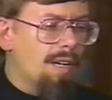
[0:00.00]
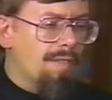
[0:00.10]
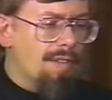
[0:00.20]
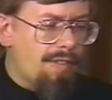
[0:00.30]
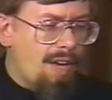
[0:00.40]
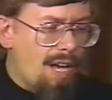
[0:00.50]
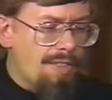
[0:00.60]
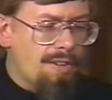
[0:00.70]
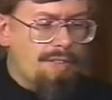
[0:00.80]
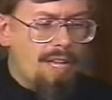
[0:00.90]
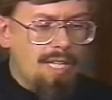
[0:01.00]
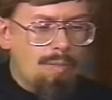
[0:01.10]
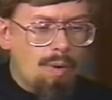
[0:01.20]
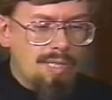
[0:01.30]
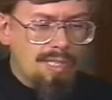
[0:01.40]
of the Father, that he
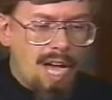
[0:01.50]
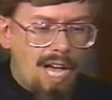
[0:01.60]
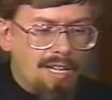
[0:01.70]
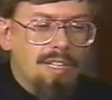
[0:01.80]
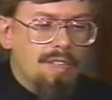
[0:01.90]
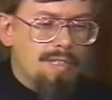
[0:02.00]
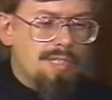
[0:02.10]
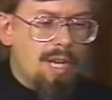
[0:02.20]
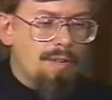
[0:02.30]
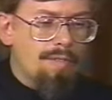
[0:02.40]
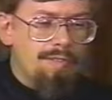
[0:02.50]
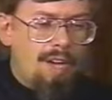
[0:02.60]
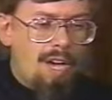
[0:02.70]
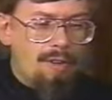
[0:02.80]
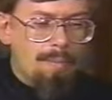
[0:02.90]
was not the son of the
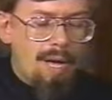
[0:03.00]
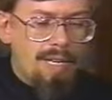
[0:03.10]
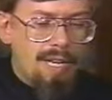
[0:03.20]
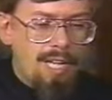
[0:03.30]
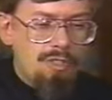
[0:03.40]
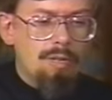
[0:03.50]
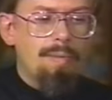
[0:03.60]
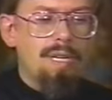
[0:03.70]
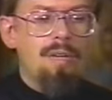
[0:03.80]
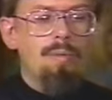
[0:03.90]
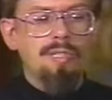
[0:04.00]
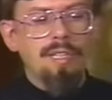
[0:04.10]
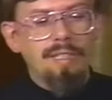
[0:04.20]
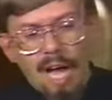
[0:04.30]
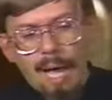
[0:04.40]
Father by nature, but he was
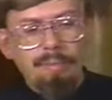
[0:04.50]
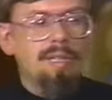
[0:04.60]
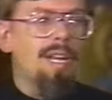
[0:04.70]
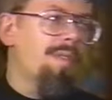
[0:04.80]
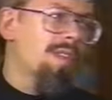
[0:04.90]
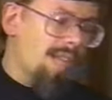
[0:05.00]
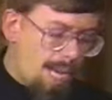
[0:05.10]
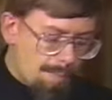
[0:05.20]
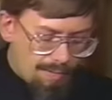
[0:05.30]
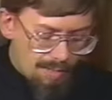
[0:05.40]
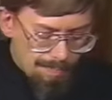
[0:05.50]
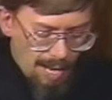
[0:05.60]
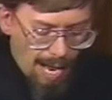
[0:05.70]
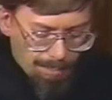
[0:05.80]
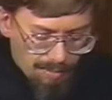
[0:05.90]
adopted at the time of his
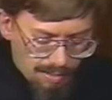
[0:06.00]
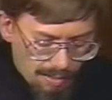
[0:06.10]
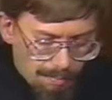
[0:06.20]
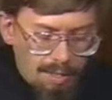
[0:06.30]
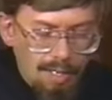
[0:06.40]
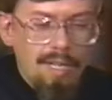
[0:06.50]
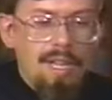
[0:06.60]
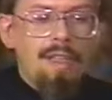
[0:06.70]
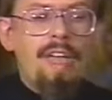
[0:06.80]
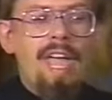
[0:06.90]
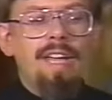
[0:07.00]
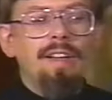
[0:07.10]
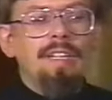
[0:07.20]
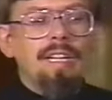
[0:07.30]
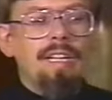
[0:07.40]
baptism. They
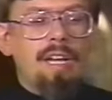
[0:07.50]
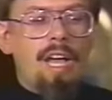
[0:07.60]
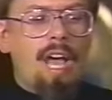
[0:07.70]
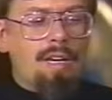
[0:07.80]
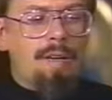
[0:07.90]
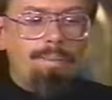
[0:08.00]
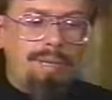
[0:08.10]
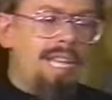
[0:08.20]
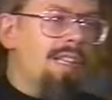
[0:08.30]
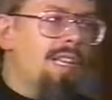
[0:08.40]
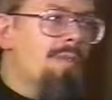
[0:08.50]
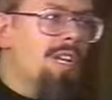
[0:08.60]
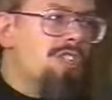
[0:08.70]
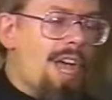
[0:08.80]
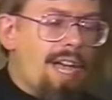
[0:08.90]
completely
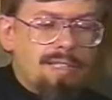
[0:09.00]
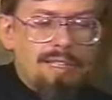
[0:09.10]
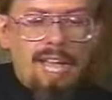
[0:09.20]
rejected